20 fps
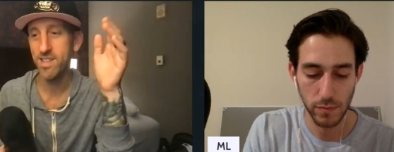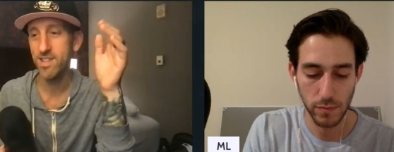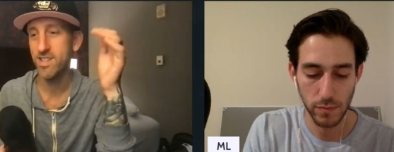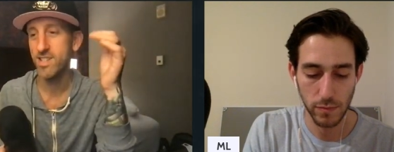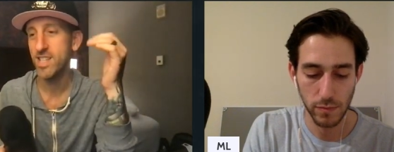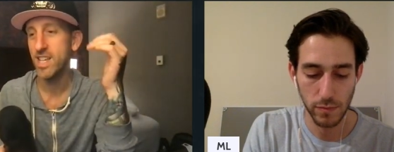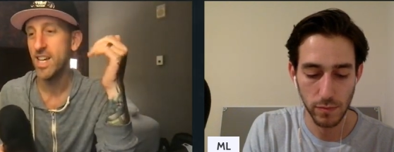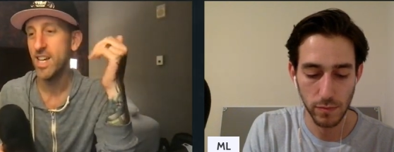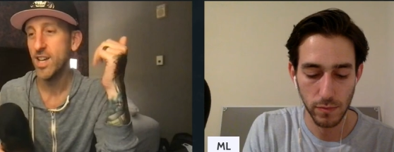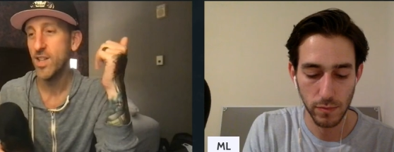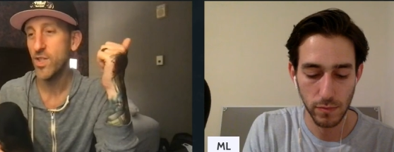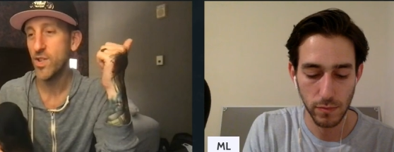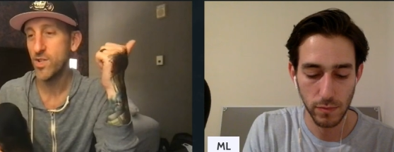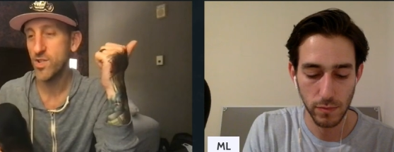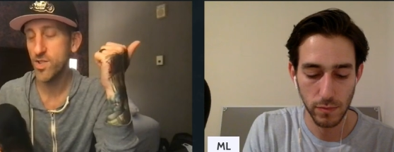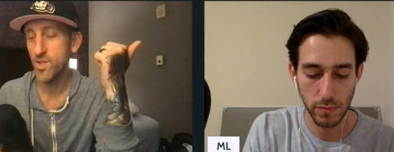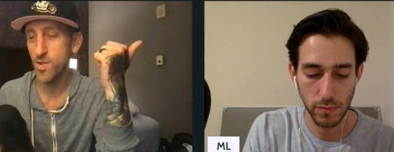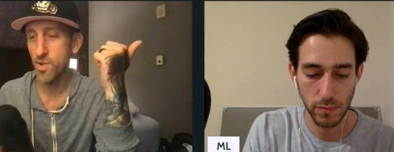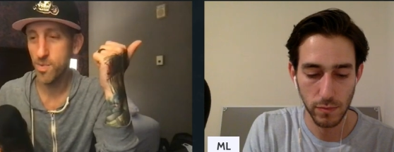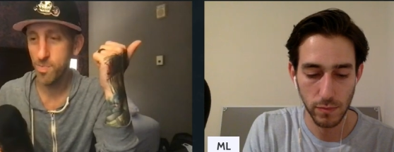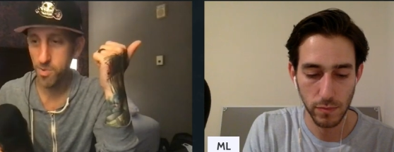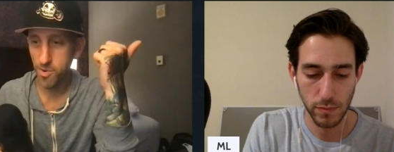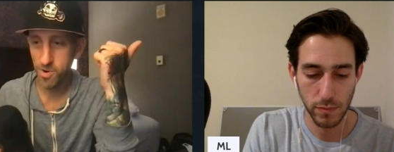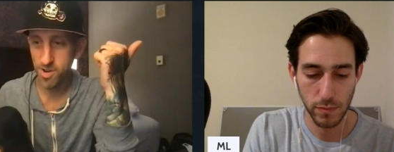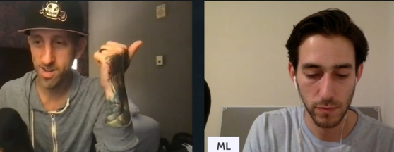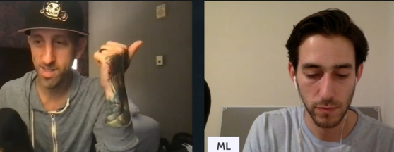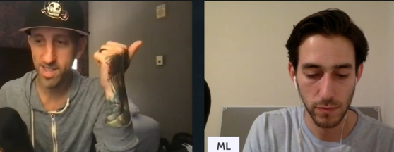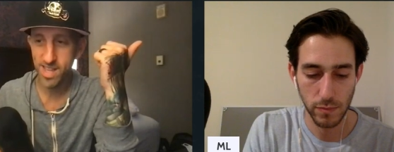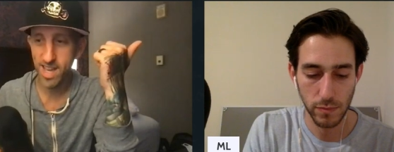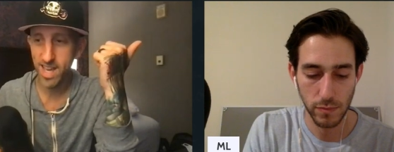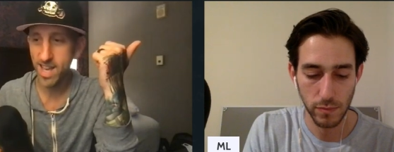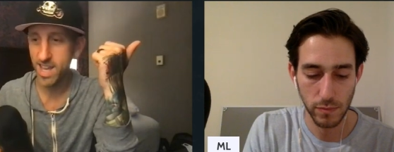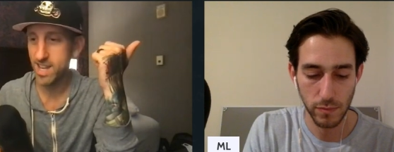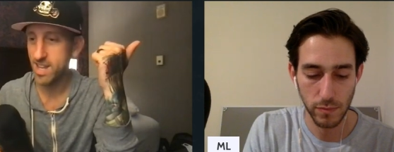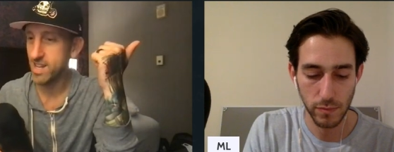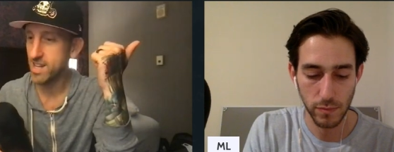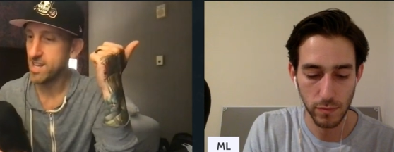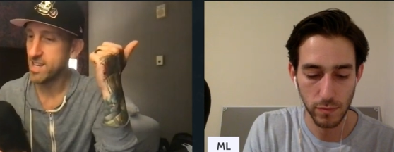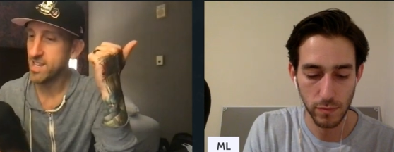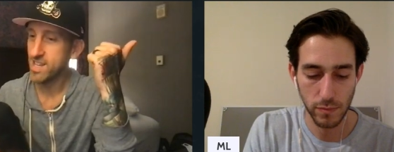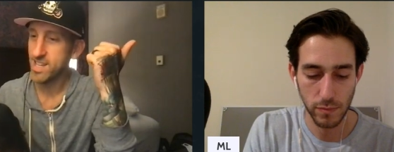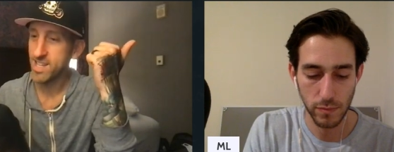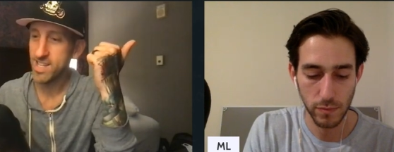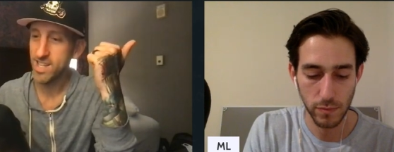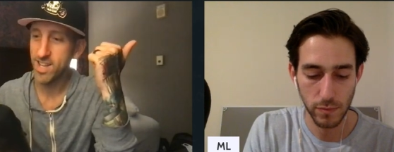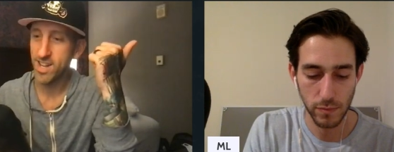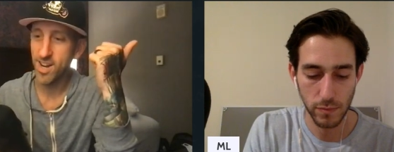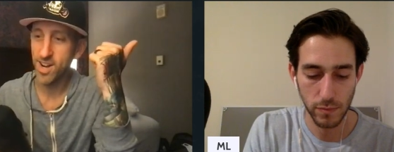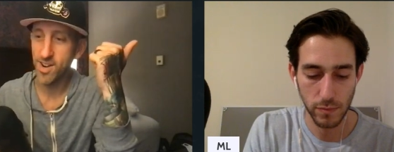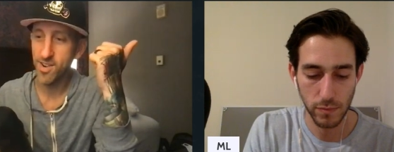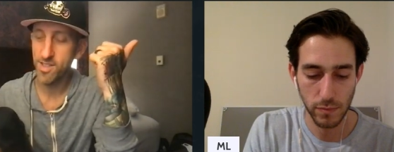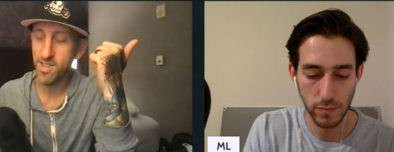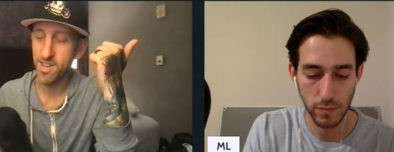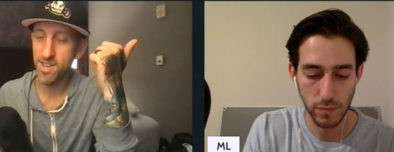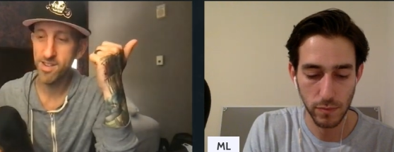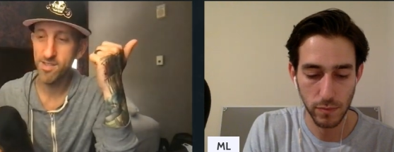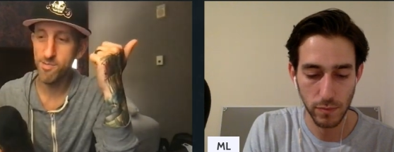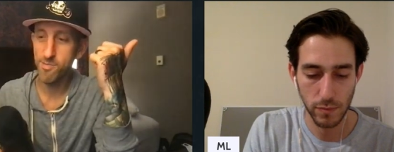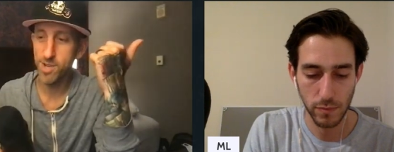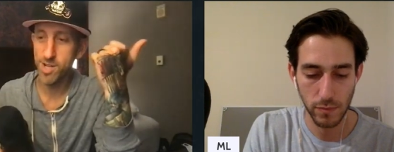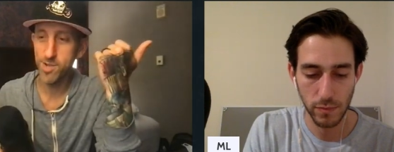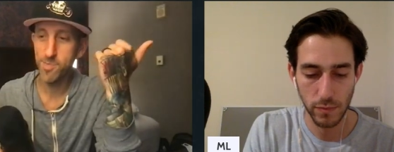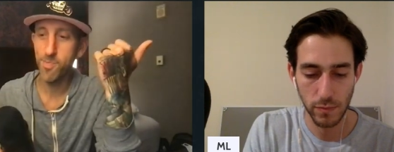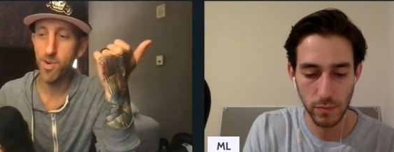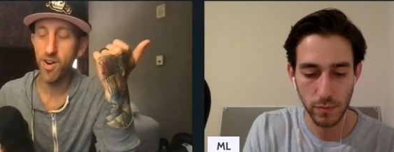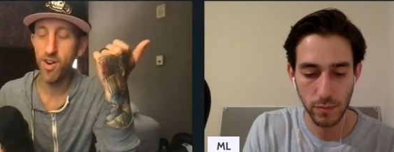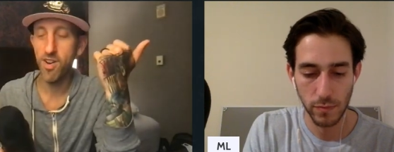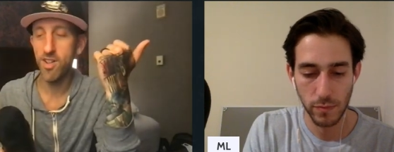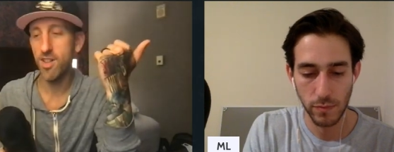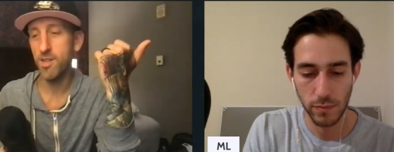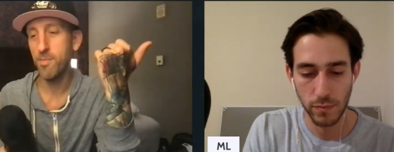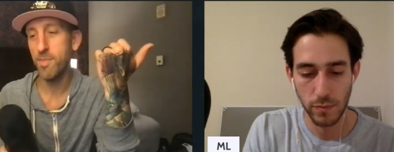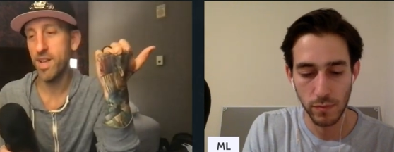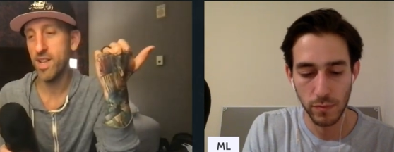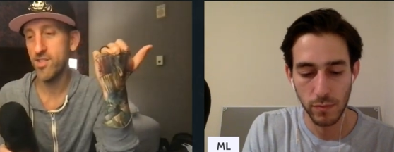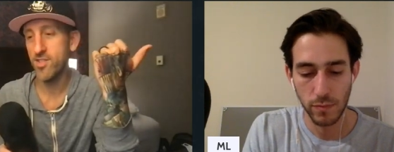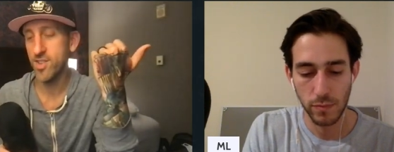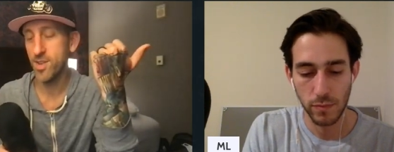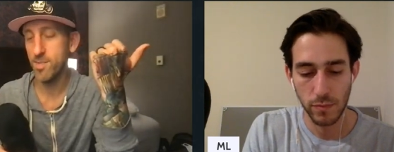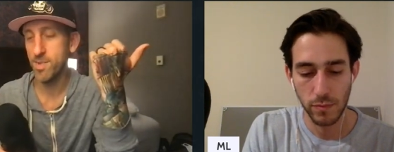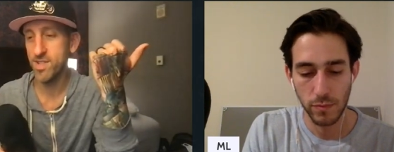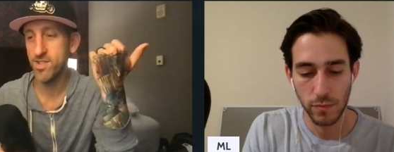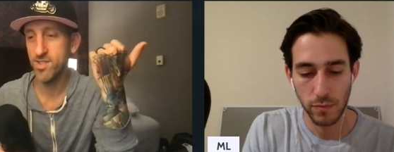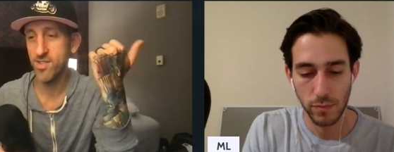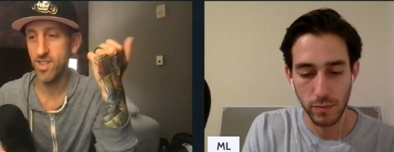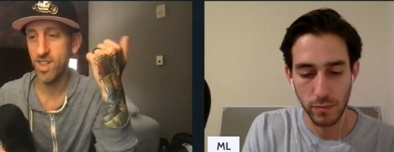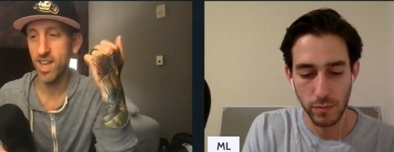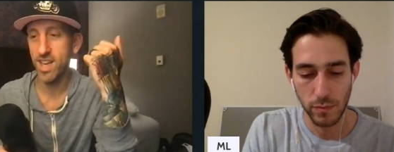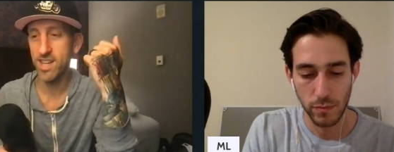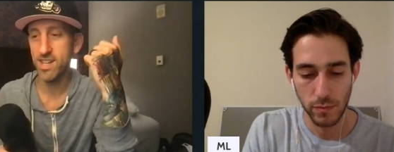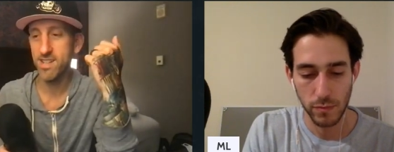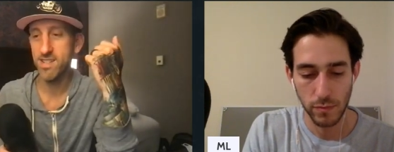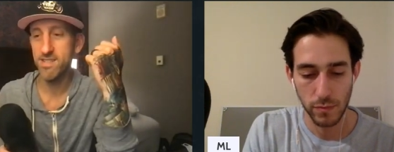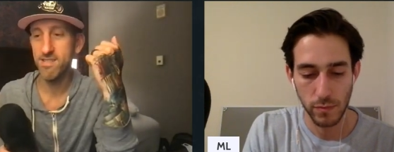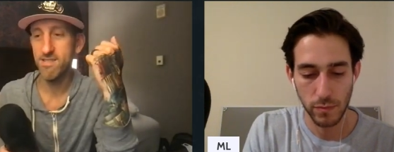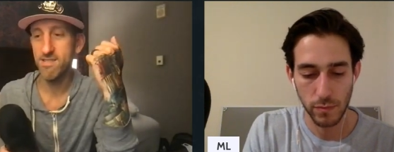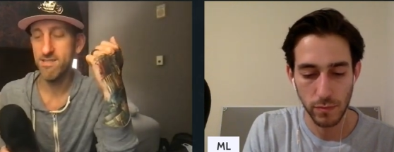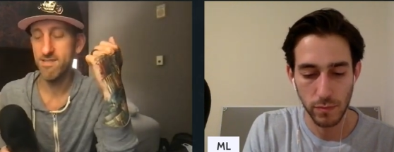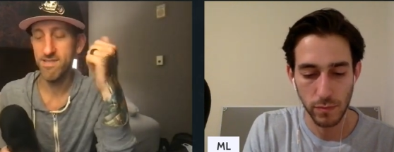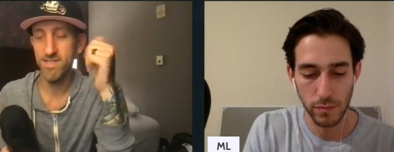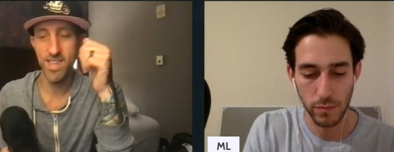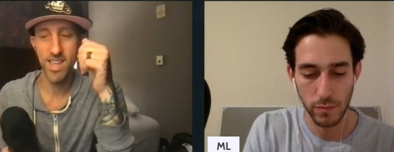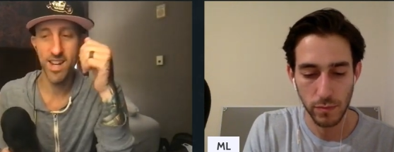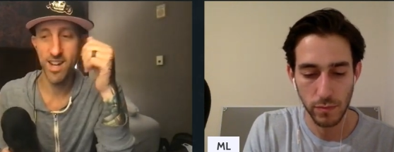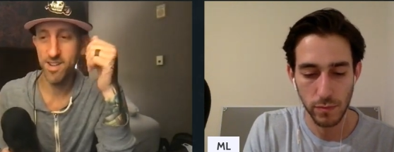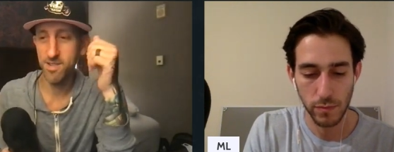Speaker 1: There, there's the report that you know that Rich Paul and Ben Simmons are like, you